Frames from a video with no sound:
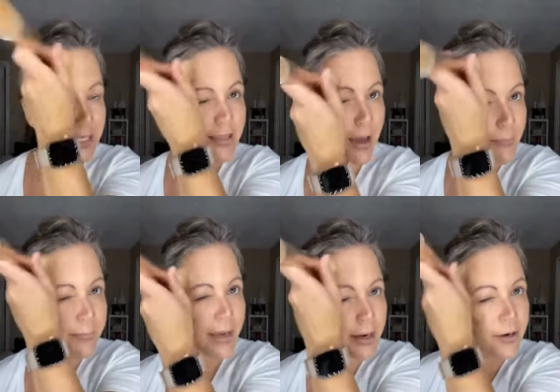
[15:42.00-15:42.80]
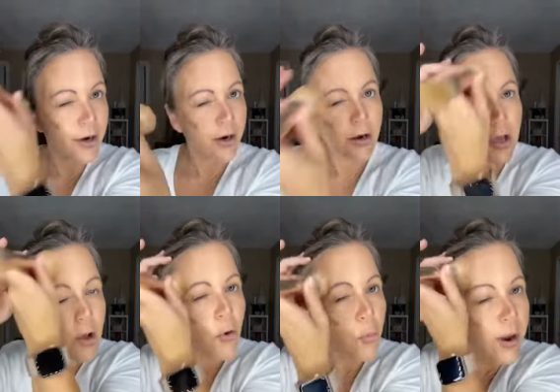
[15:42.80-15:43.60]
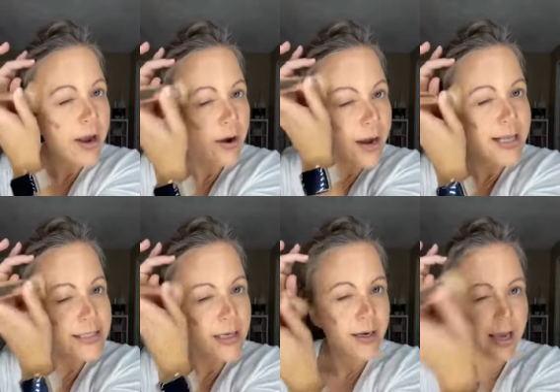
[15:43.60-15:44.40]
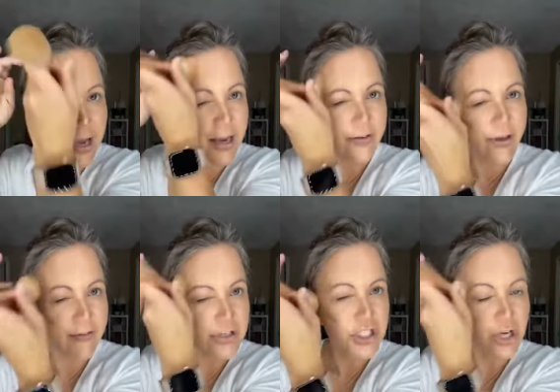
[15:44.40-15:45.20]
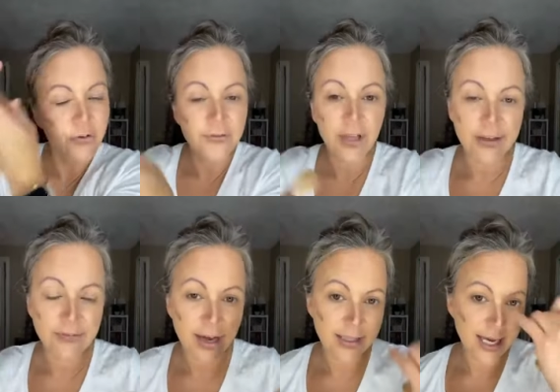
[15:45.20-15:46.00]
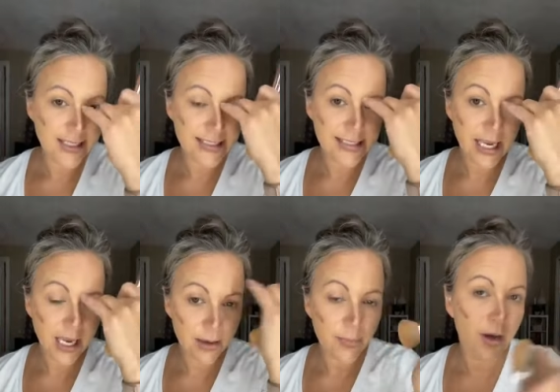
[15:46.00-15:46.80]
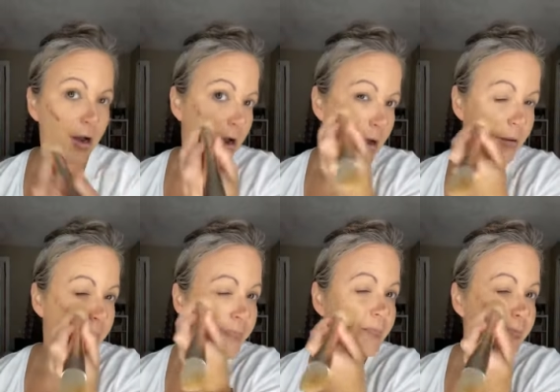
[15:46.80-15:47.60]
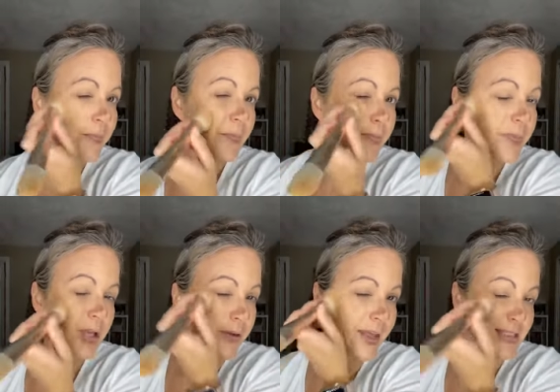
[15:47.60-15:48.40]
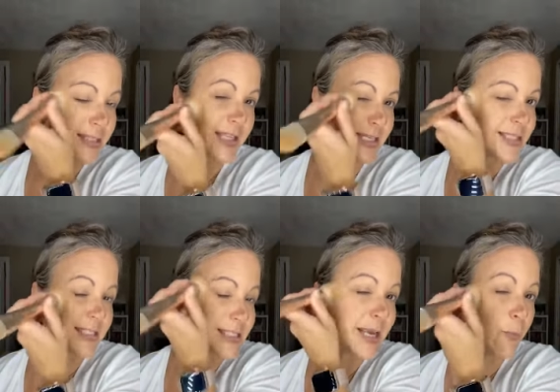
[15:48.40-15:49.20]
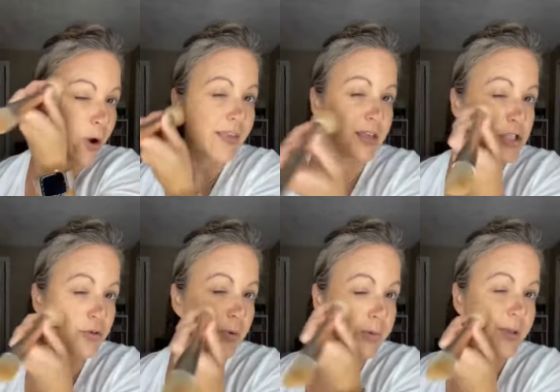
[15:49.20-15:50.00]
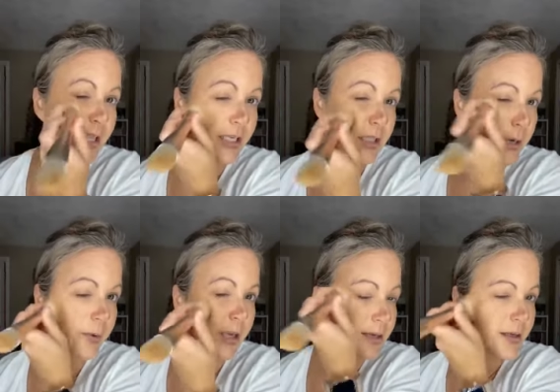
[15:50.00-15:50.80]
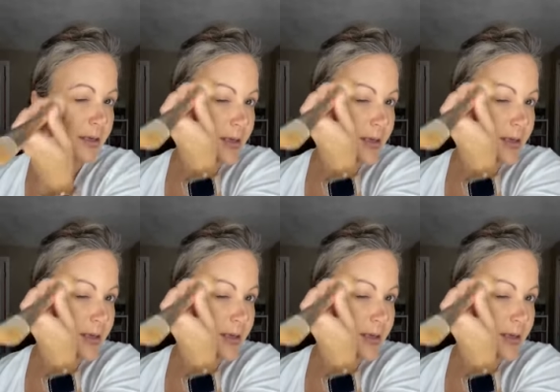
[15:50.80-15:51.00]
in that manner where it's going to kind of have a shelf life on that same, that's the same way that you would with like liquid.